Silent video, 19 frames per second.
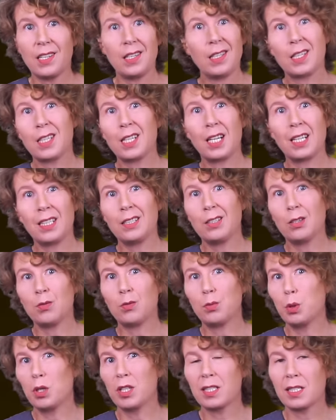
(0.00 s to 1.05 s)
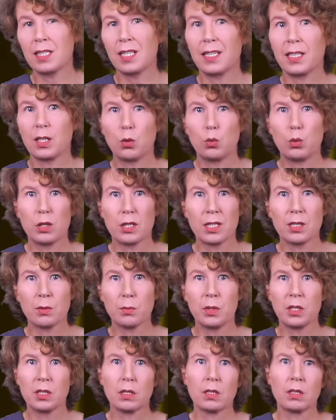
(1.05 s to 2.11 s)
it kind of works like a
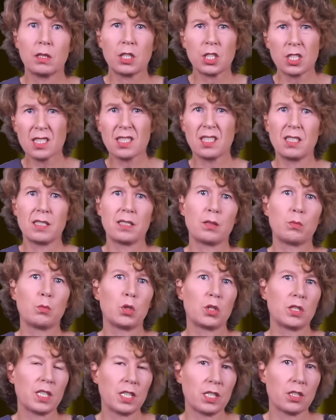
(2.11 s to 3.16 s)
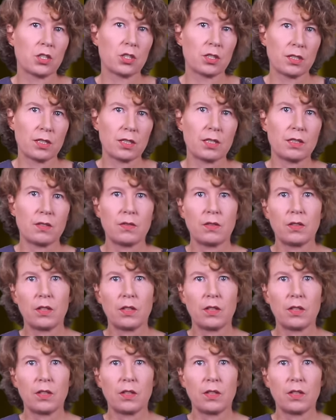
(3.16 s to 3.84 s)
watermill, just a little more dangerous.